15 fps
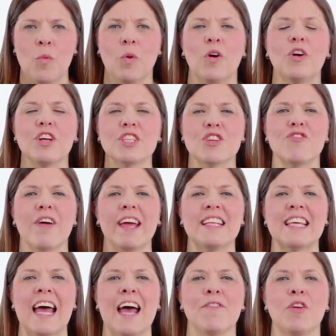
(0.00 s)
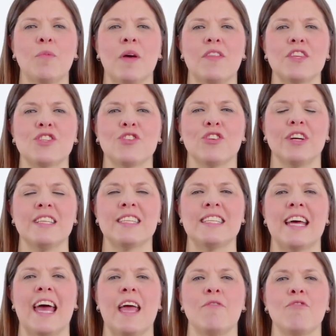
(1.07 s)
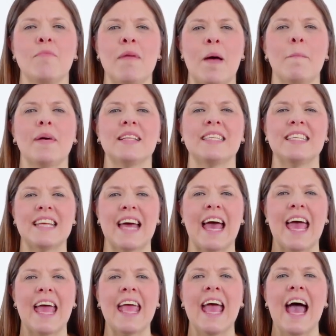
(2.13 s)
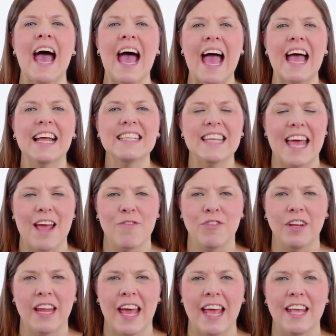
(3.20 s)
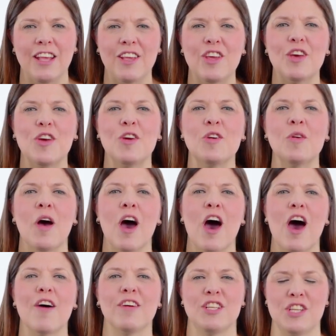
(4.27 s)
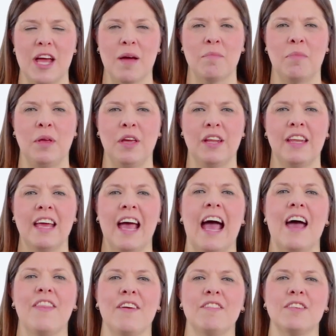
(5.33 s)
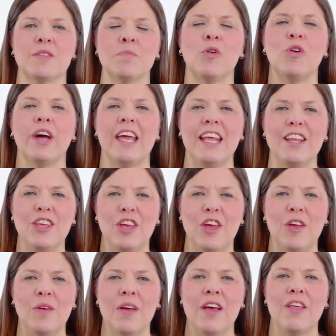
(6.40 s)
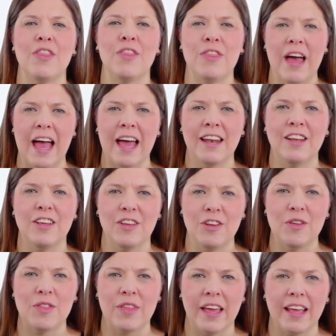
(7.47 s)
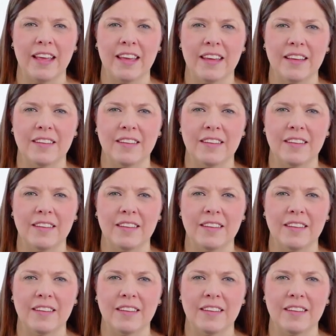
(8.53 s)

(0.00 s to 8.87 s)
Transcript: Well, it's great to have you with us joined today. Remember, today and every day, you are a champion, and there is more in you than you think.